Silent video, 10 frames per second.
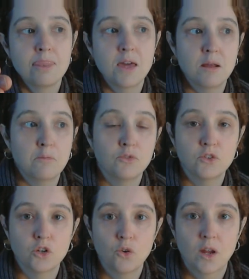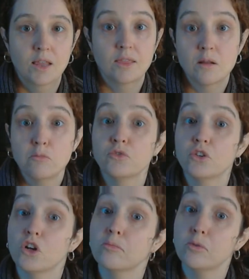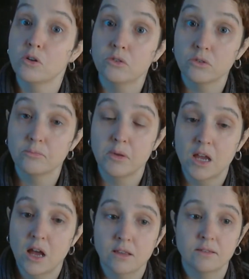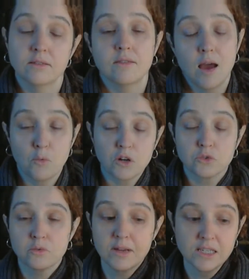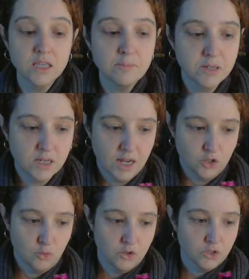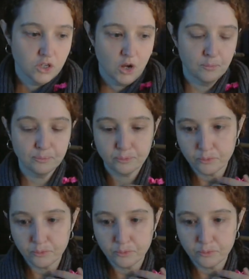then I move to green, then I move to herbal because that works with my sleep schedule. So